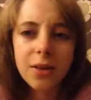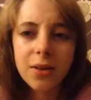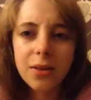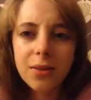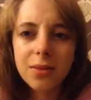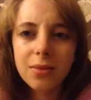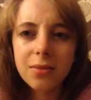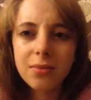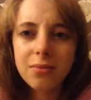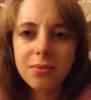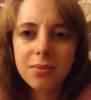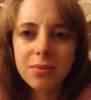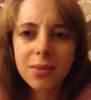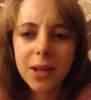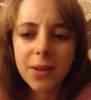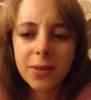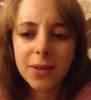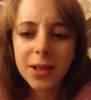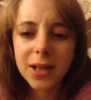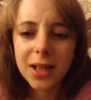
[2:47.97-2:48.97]
Ooh,
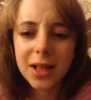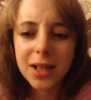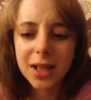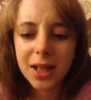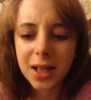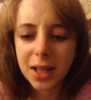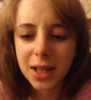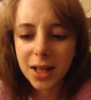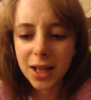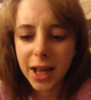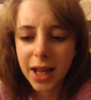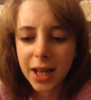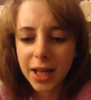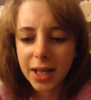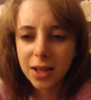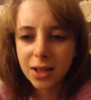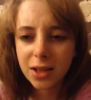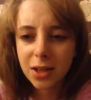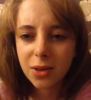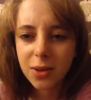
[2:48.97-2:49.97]
that was a sudden
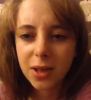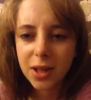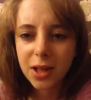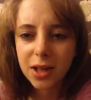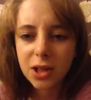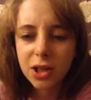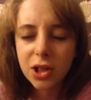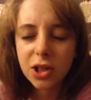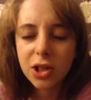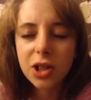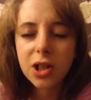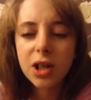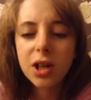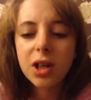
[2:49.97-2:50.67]
hand twitch.